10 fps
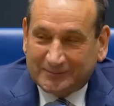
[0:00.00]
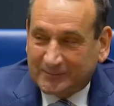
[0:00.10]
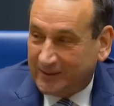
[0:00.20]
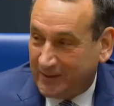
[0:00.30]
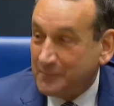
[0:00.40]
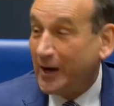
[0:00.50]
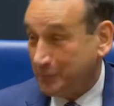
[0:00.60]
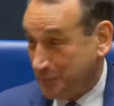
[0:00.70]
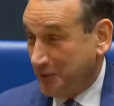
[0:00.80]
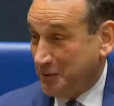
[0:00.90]
in my
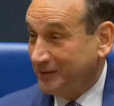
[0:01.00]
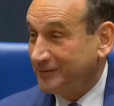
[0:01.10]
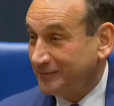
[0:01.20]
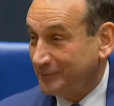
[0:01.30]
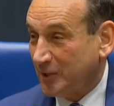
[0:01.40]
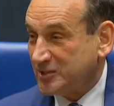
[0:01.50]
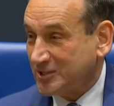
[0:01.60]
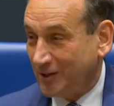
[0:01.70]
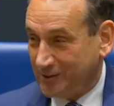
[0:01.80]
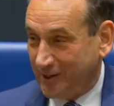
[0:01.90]
opinion,
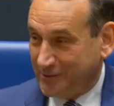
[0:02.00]
Marcel, not